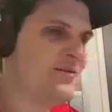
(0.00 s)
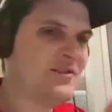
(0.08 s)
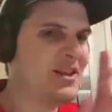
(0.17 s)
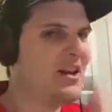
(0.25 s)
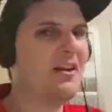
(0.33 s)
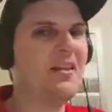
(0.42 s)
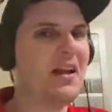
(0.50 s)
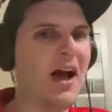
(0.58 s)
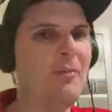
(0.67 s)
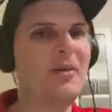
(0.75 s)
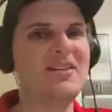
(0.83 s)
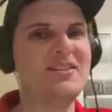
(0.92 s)
I've seen it in the
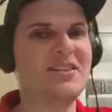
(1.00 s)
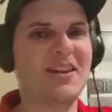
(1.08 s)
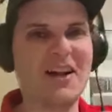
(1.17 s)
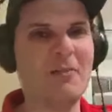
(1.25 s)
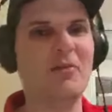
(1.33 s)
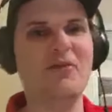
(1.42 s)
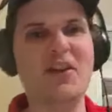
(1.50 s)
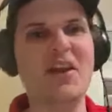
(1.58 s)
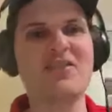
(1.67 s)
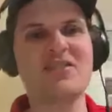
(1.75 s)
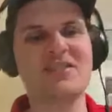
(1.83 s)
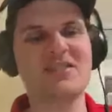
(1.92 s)
comments on a couple of
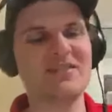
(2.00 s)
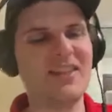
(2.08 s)
videos